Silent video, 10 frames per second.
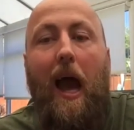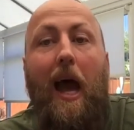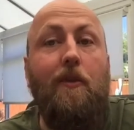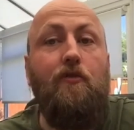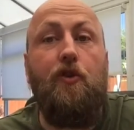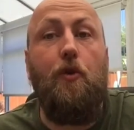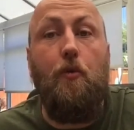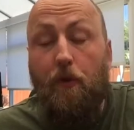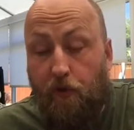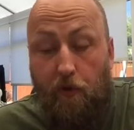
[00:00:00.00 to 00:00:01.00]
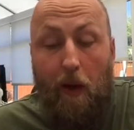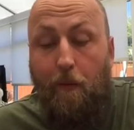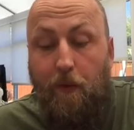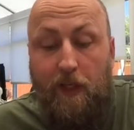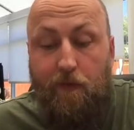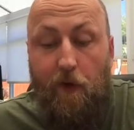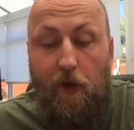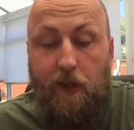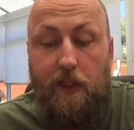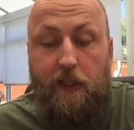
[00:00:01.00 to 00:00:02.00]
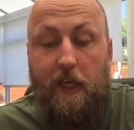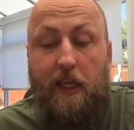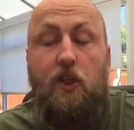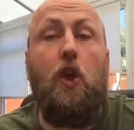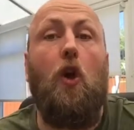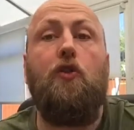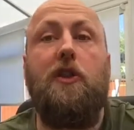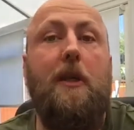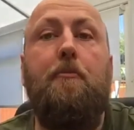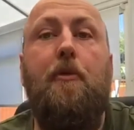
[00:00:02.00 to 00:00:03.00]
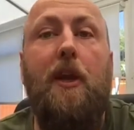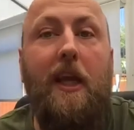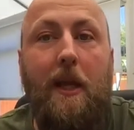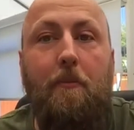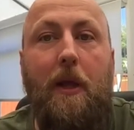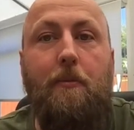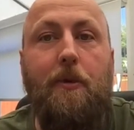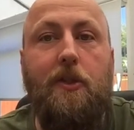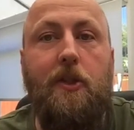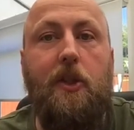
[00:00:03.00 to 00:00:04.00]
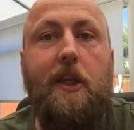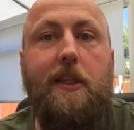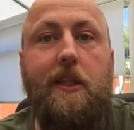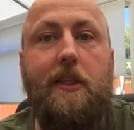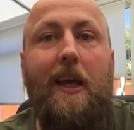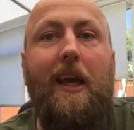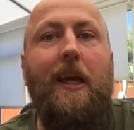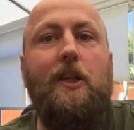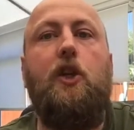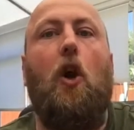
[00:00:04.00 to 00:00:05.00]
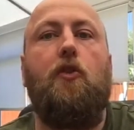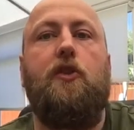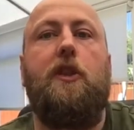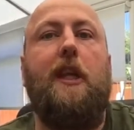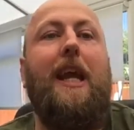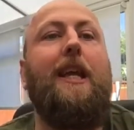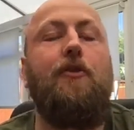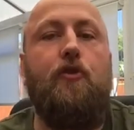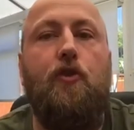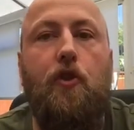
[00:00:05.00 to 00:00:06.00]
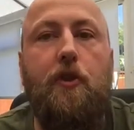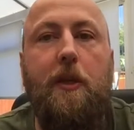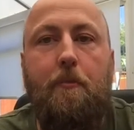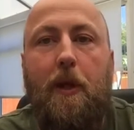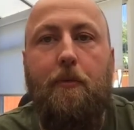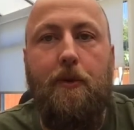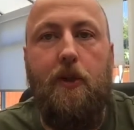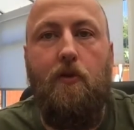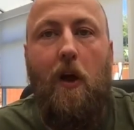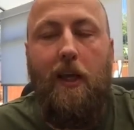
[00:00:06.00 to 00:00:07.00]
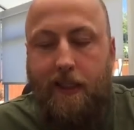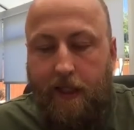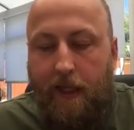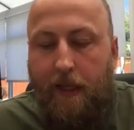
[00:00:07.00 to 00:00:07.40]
Andrew, throughout these verses, is constantly bringing people to Jesus. He's constantly introducing people to Christ.